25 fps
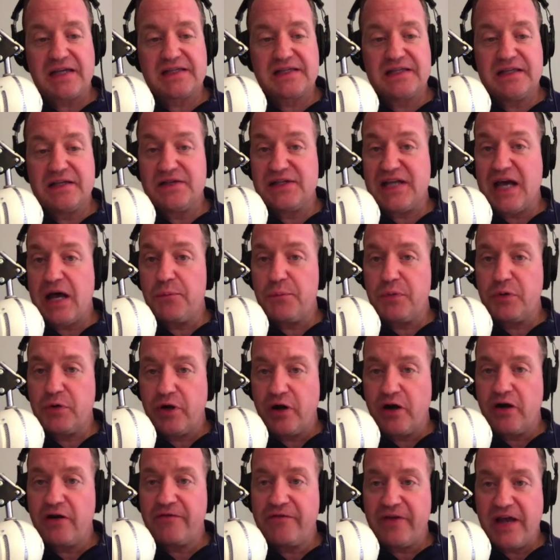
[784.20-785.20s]
These output
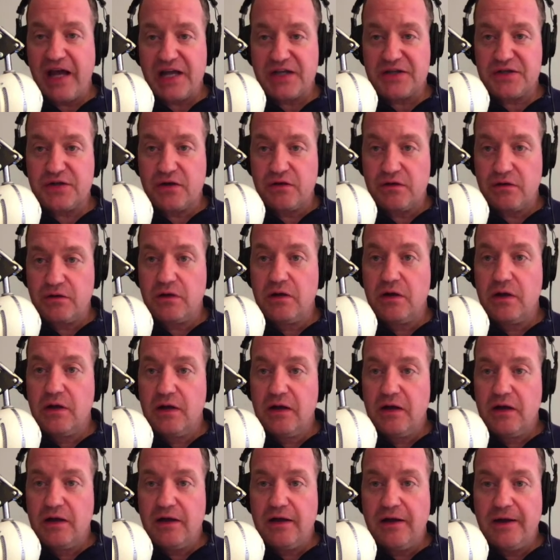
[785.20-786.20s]
artifacts are
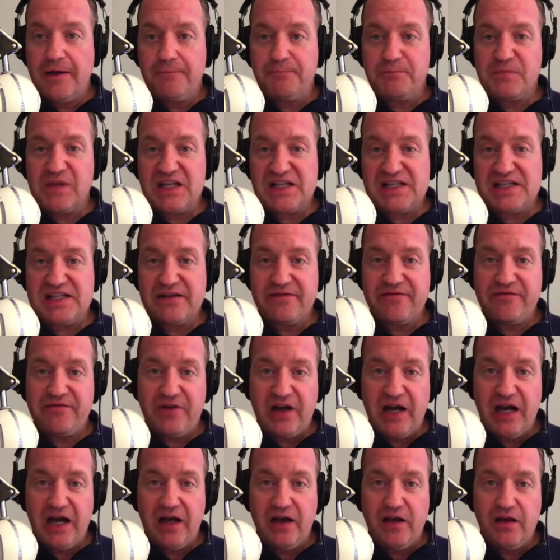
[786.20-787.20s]
a zip
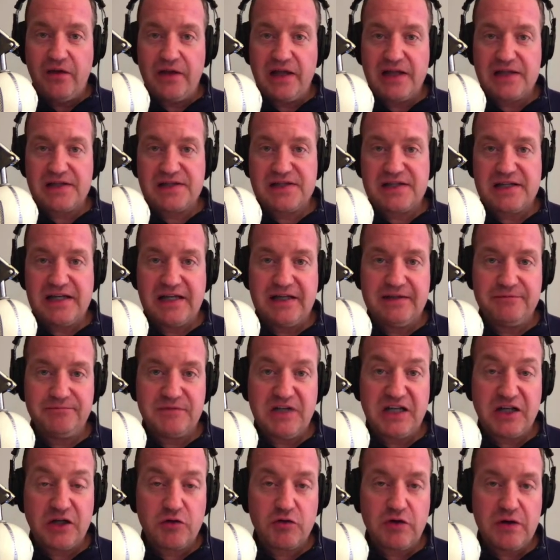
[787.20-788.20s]
file that's
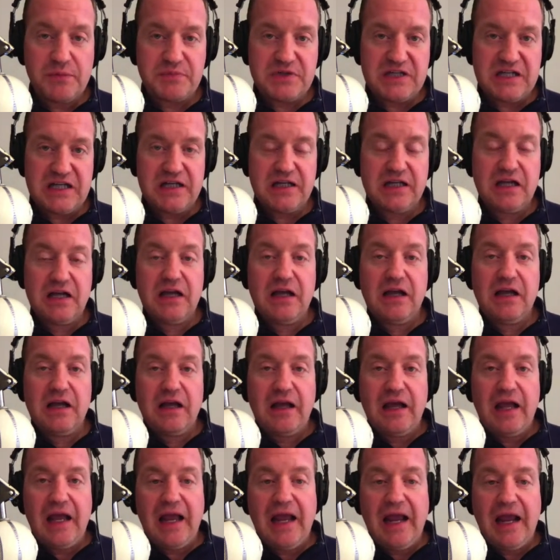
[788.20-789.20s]
encrypted,
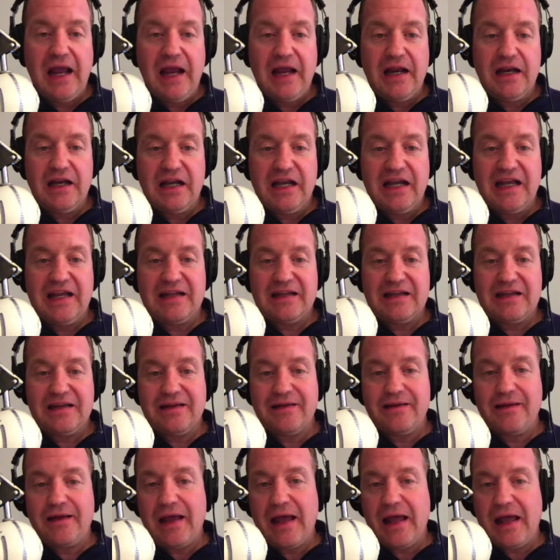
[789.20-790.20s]
and it
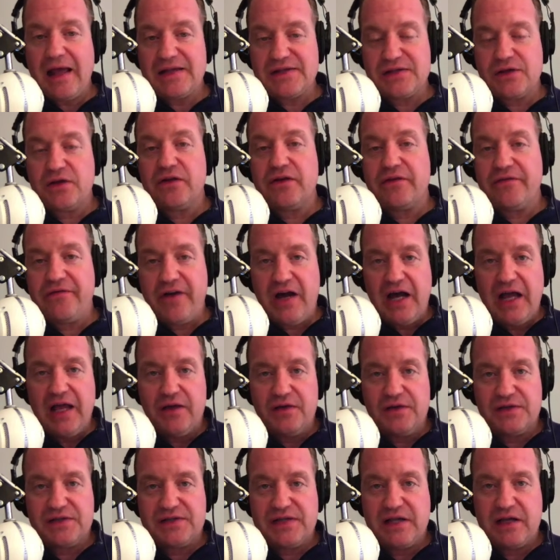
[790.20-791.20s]
has all the
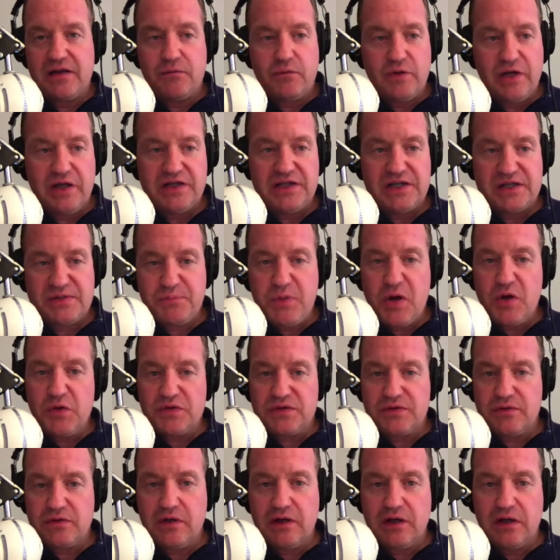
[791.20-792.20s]
files that we just
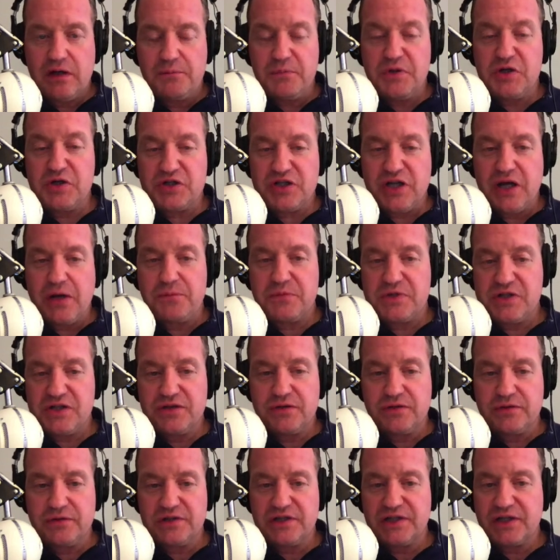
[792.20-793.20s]
pushed up
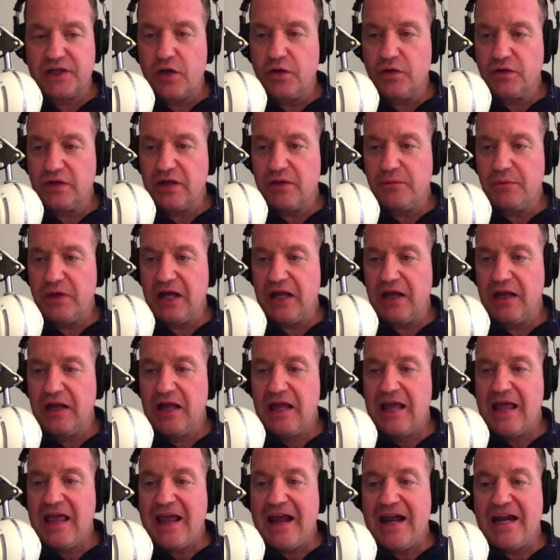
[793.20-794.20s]
to code commit.
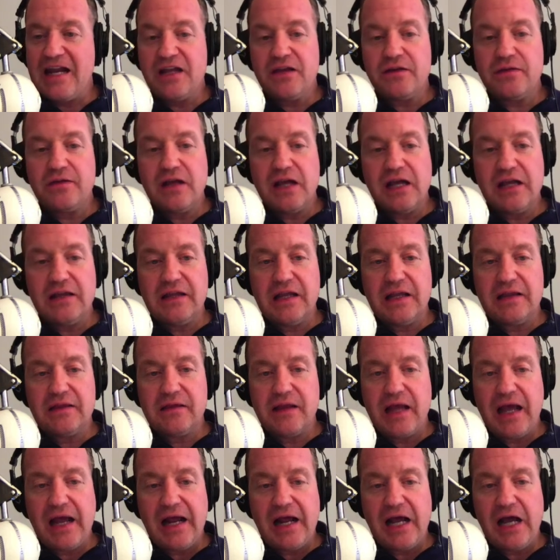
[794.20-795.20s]
And
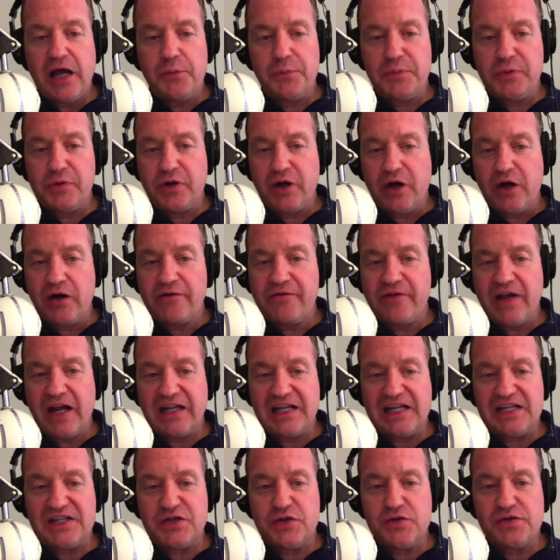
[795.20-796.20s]
then that output
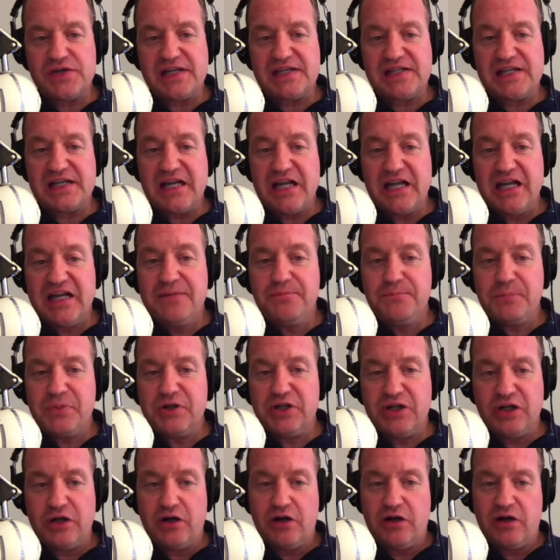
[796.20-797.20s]
artifact is used as an
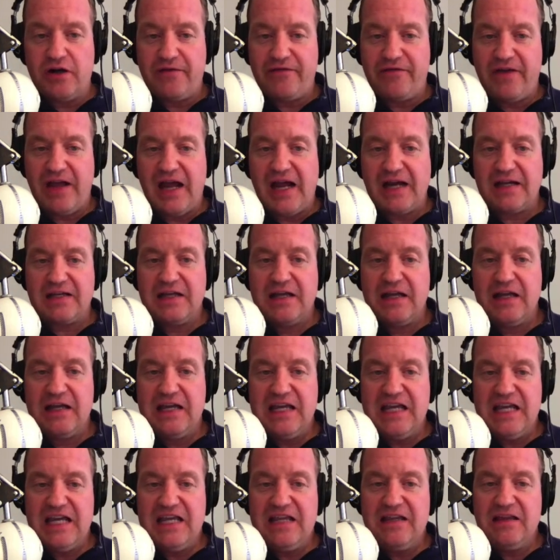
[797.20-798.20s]
input artifact
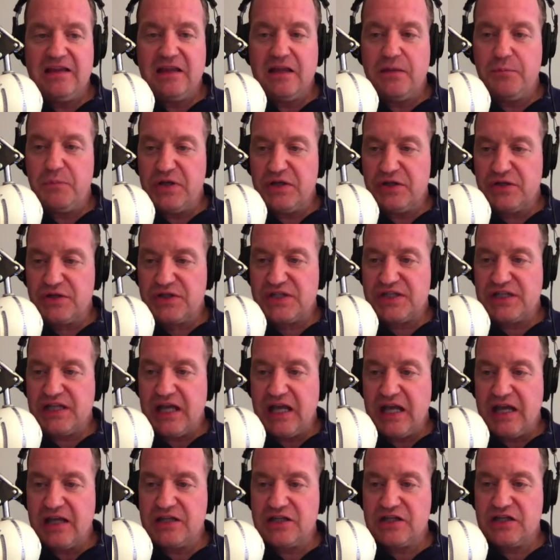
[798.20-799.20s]
in the build
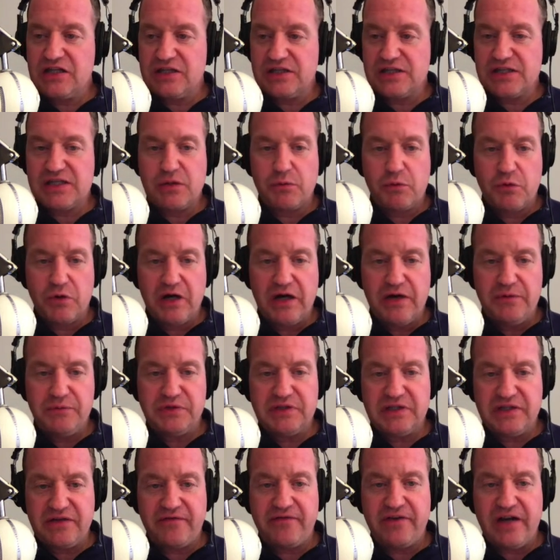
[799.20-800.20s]
stage. And so we're
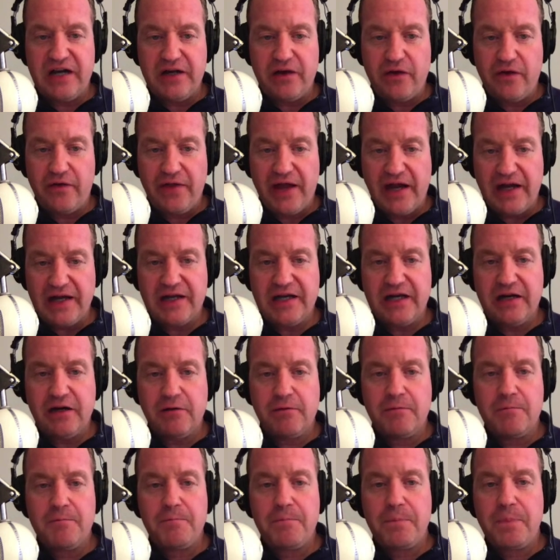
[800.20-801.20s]
able to define all that
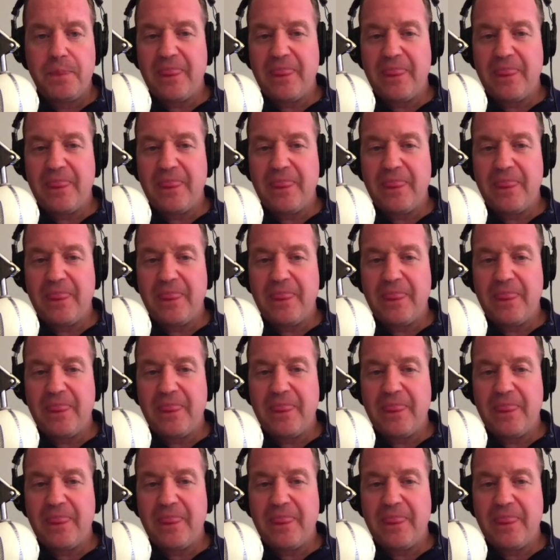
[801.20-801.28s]
here.